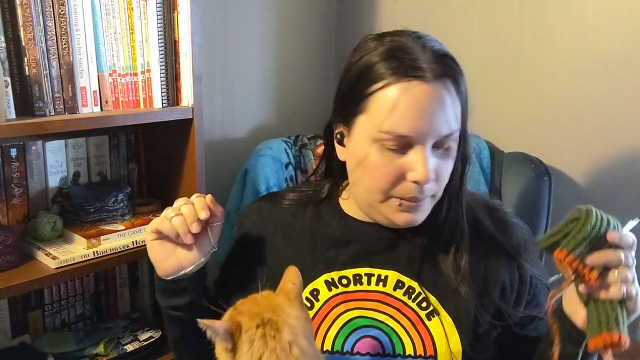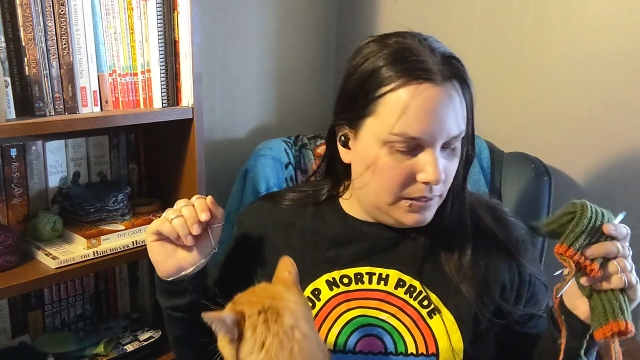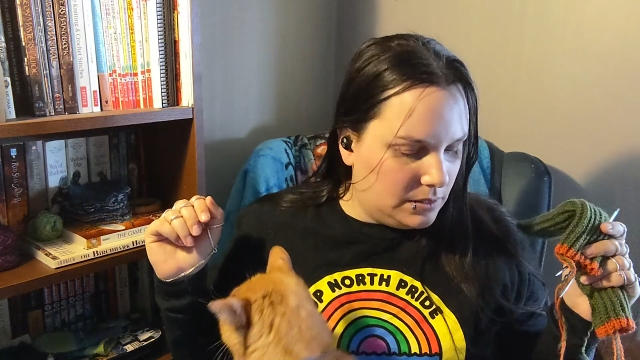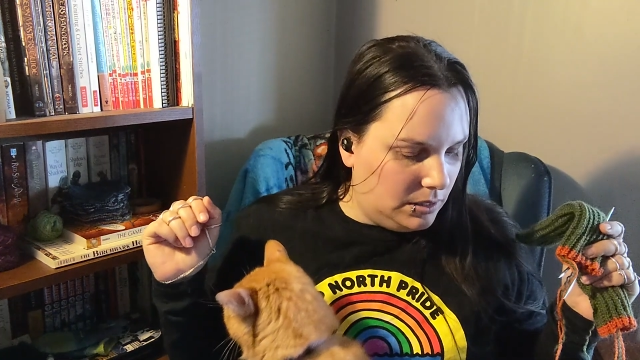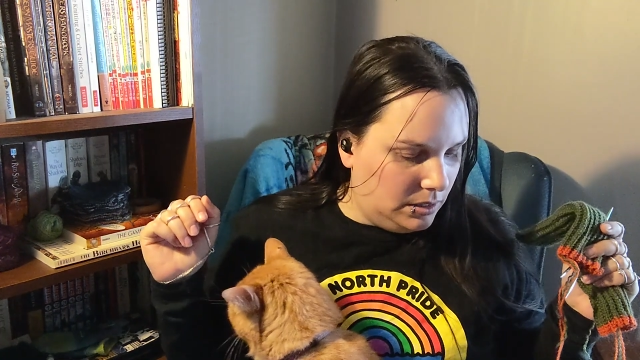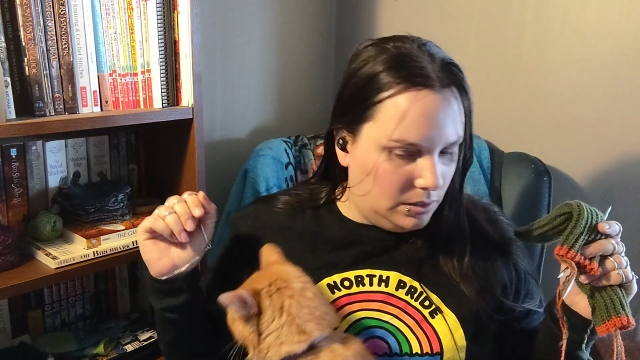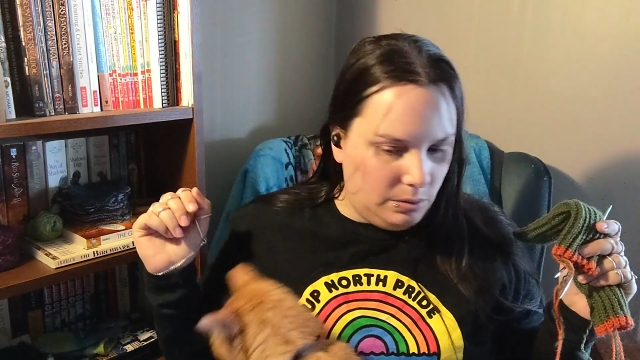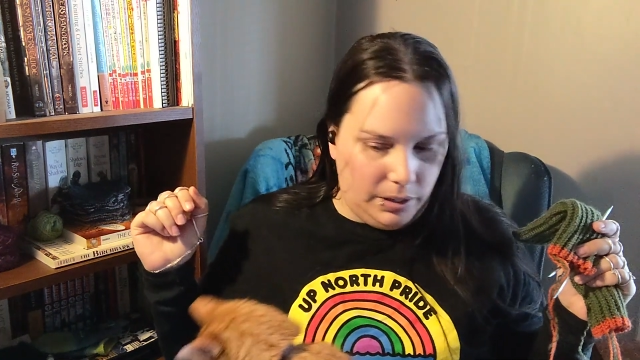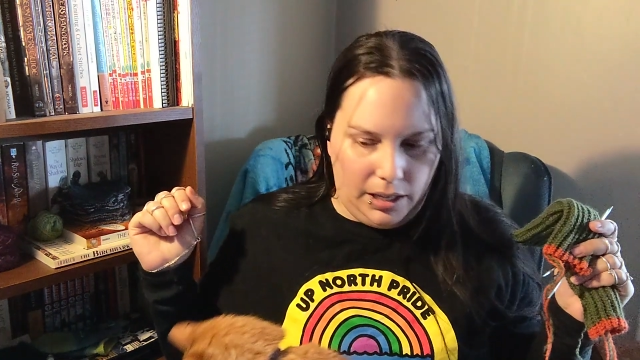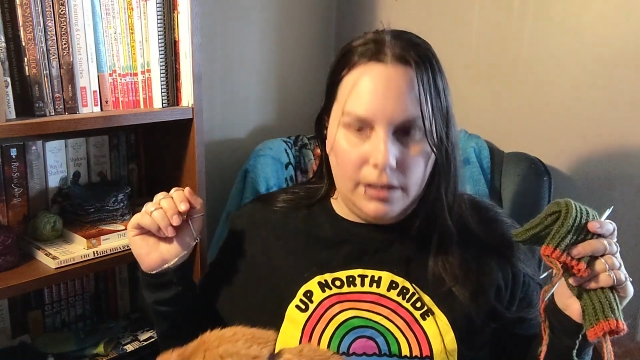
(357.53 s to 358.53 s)
because I need to
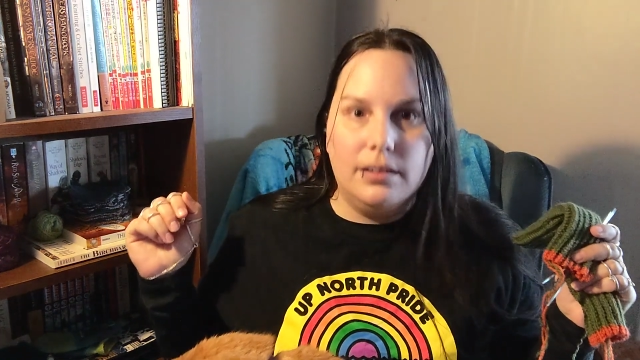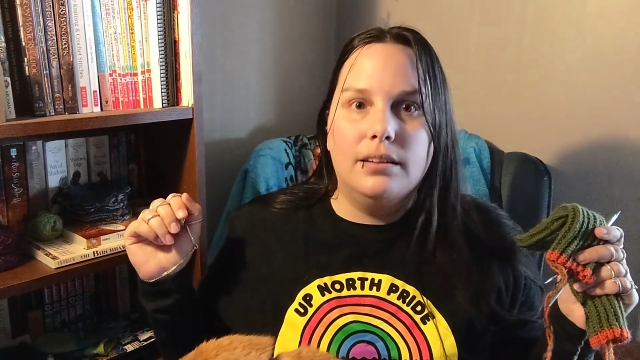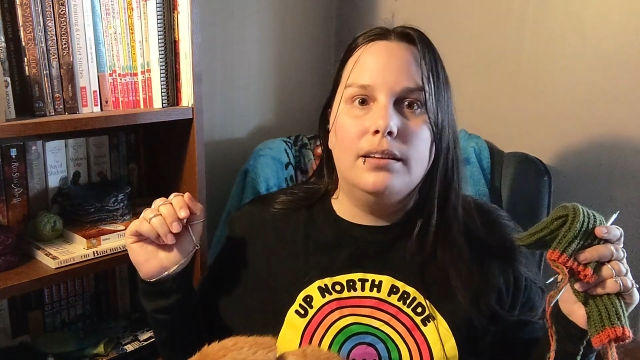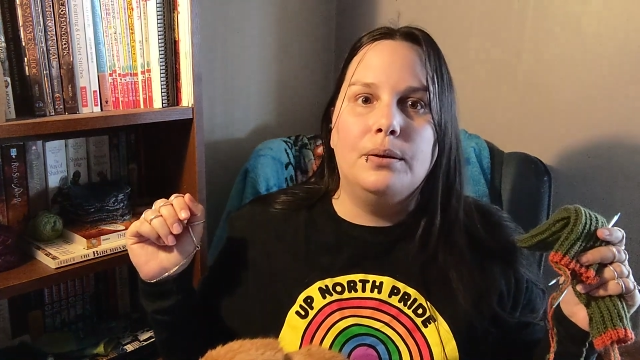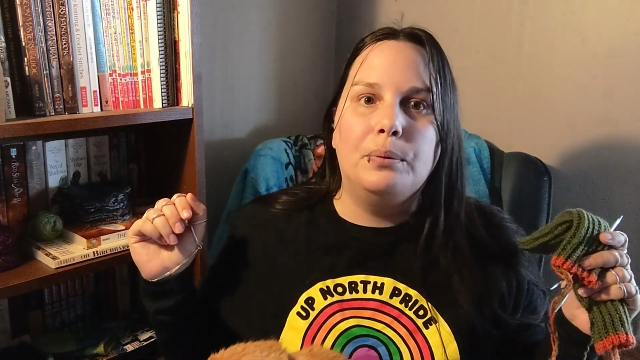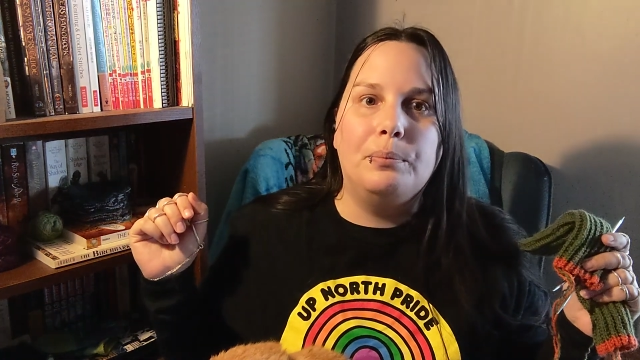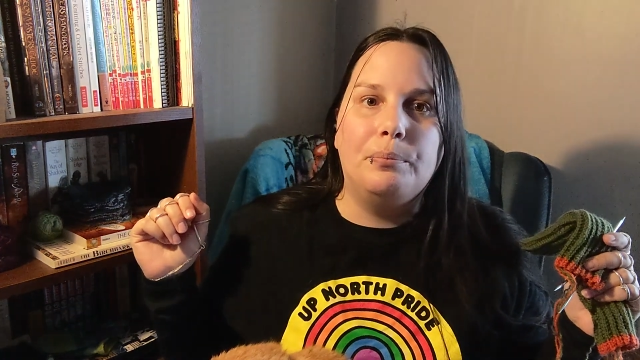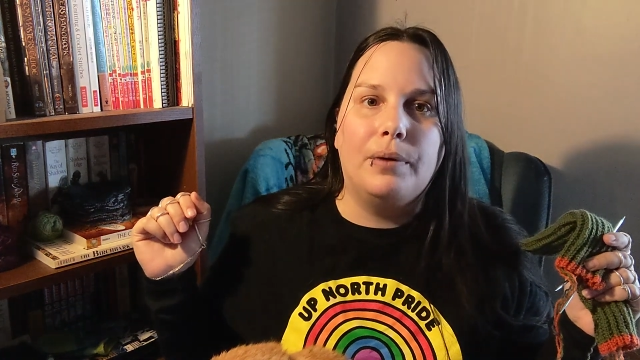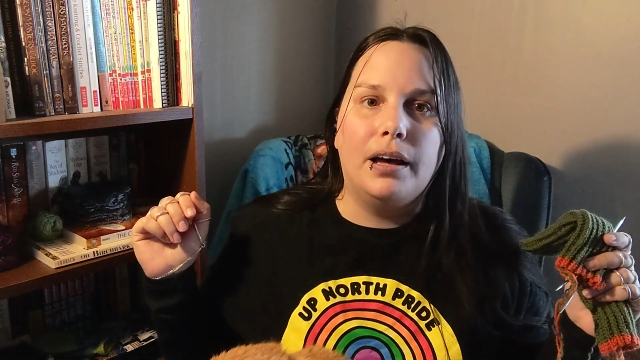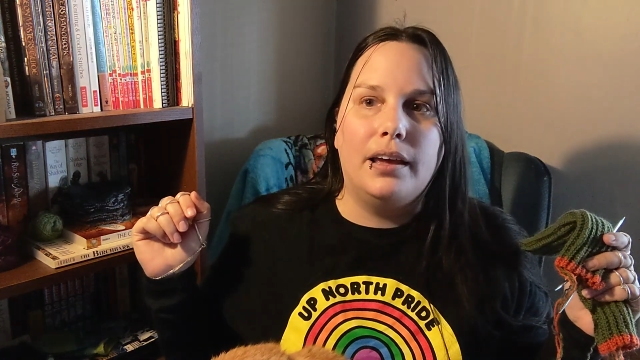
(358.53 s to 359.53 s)
go get
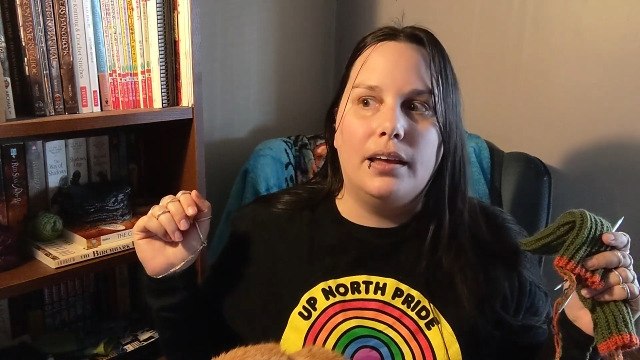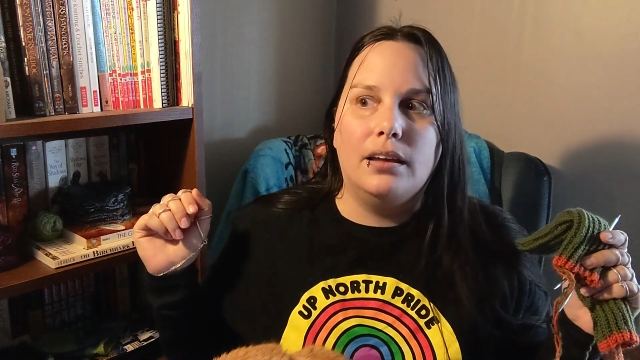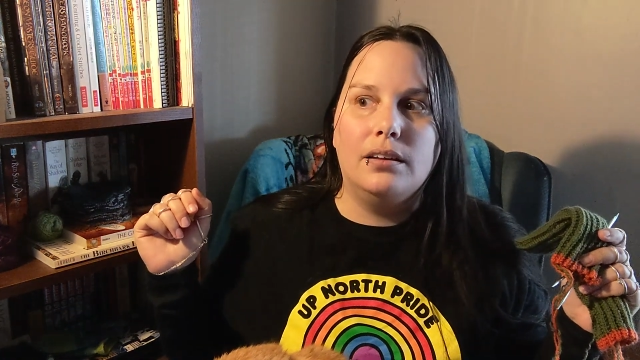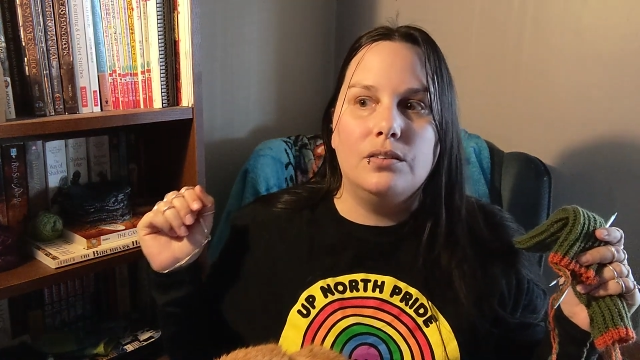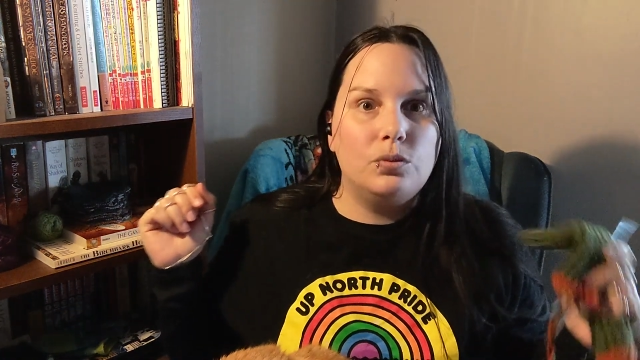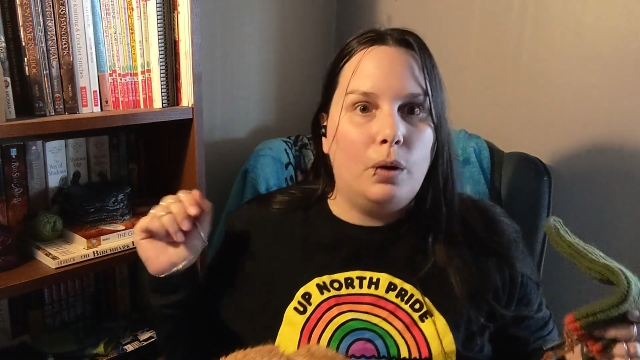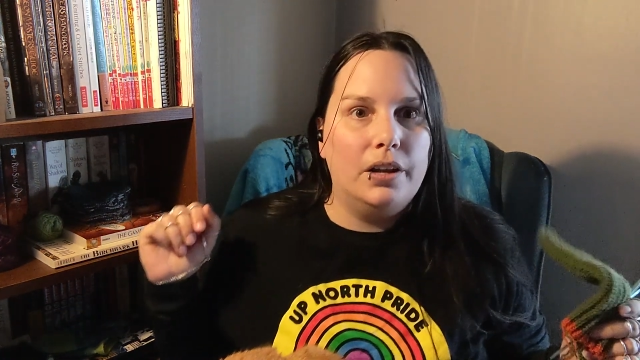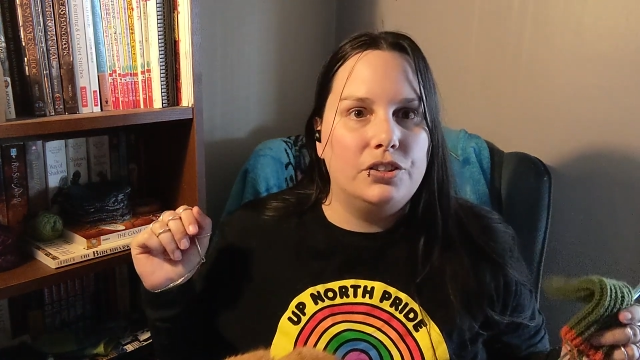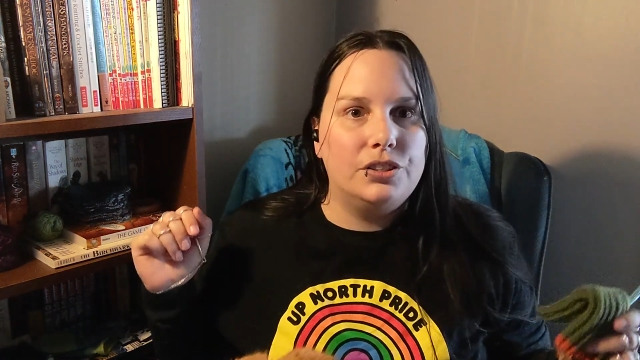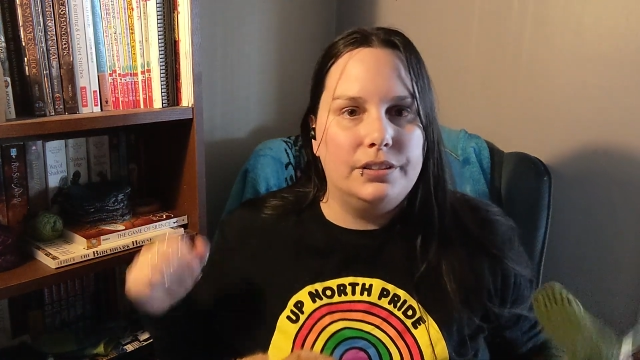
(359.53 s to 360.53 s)
my
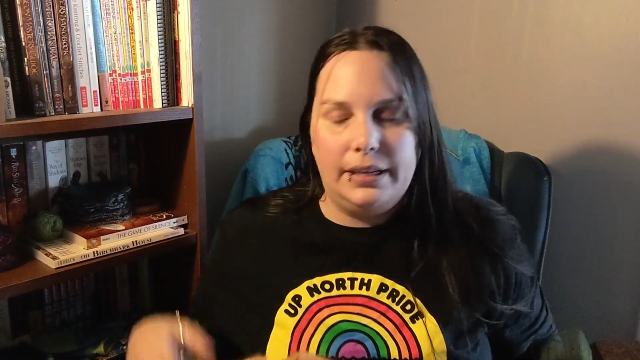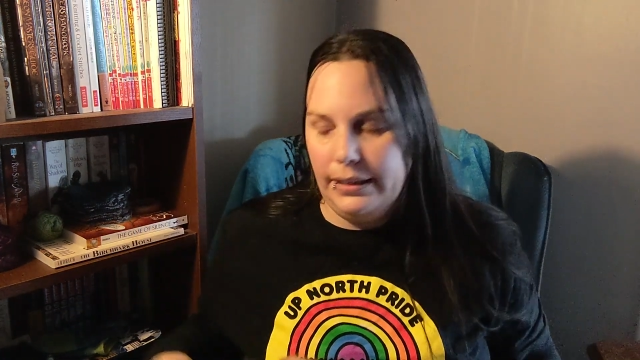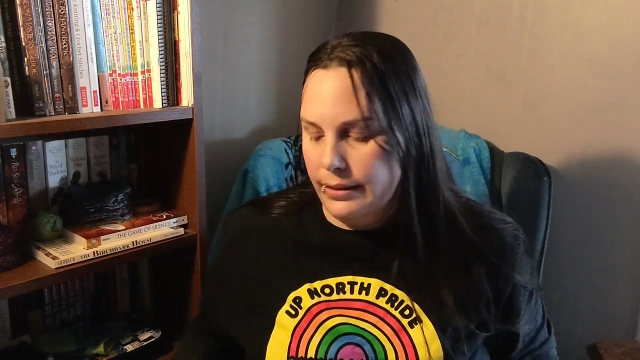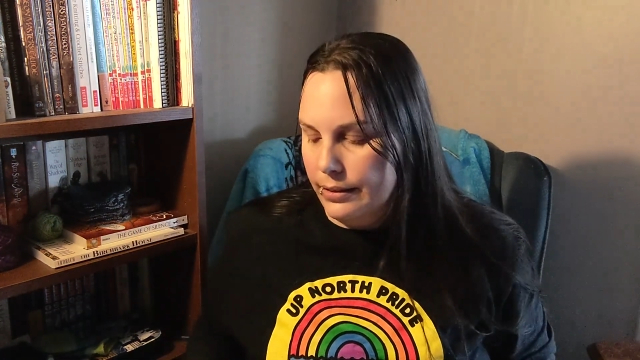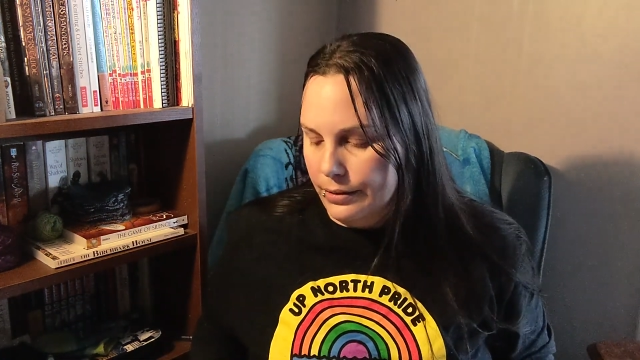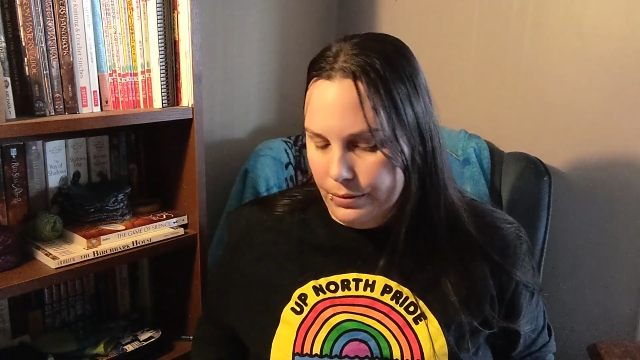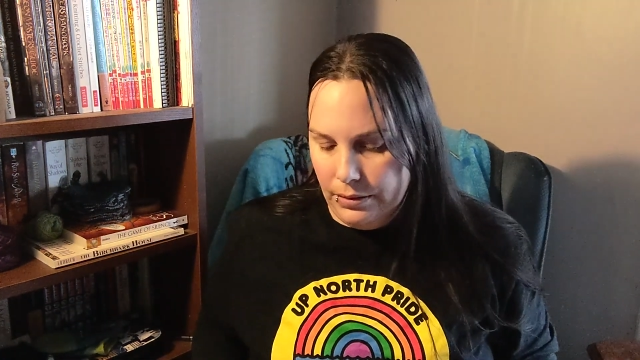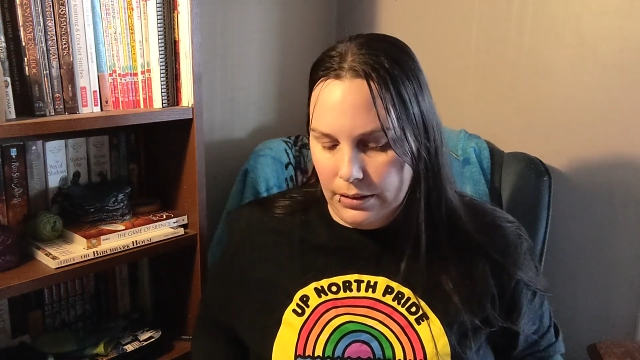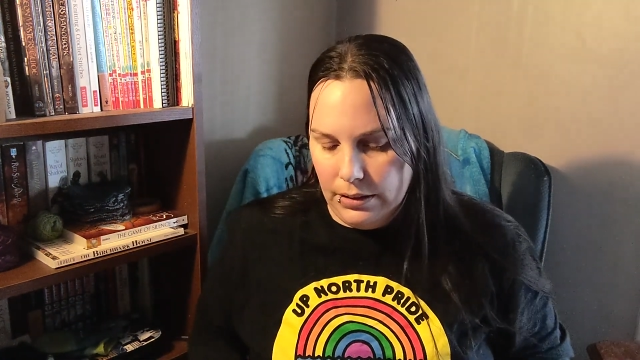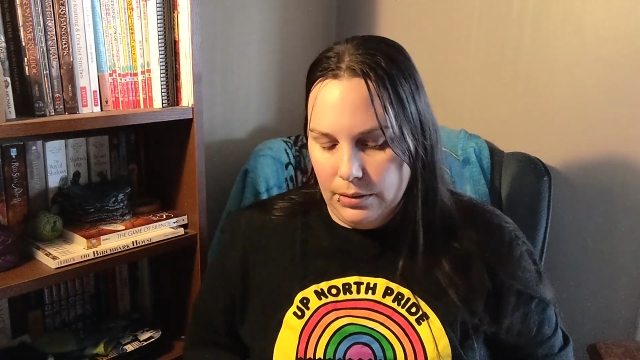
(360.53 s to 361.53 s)
swatch that I did.
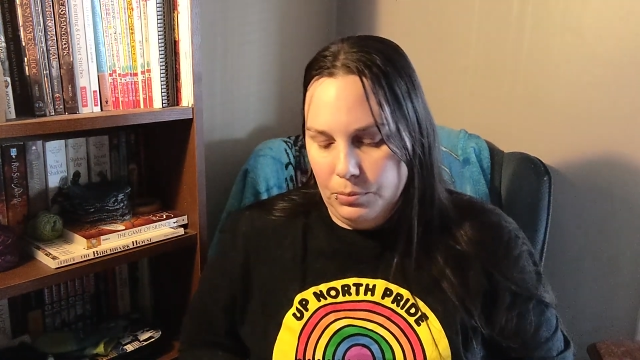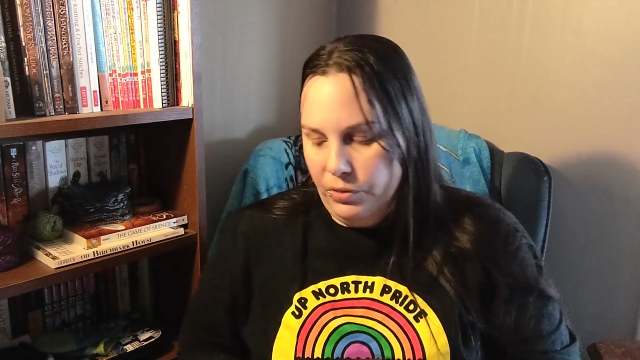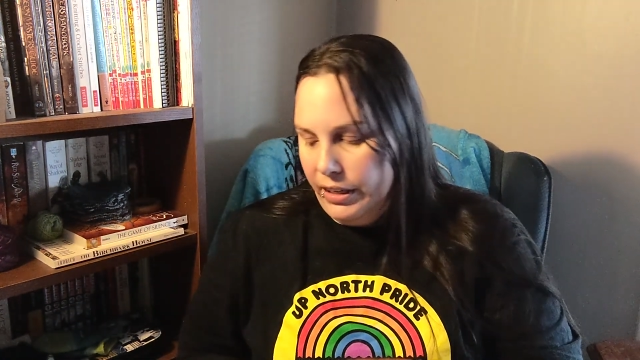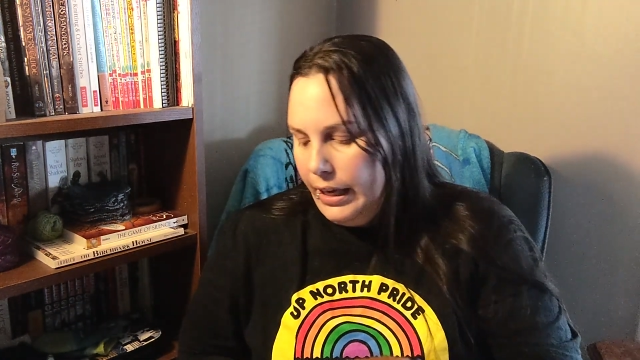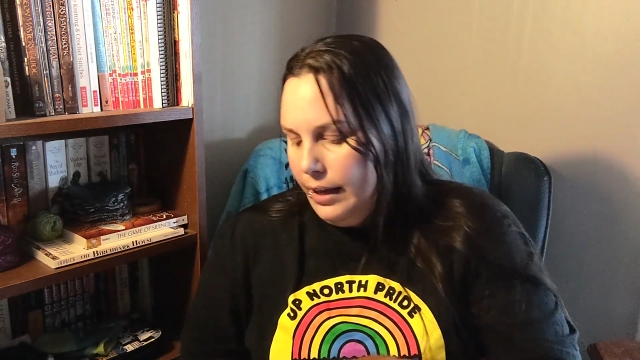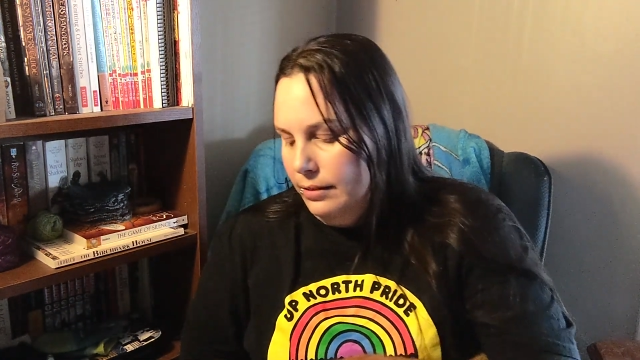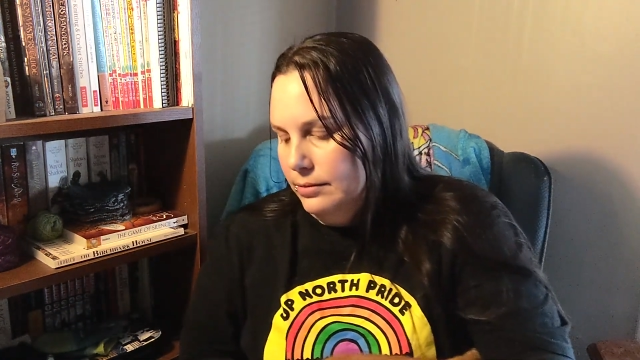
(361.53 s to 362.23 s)
Move it, cat.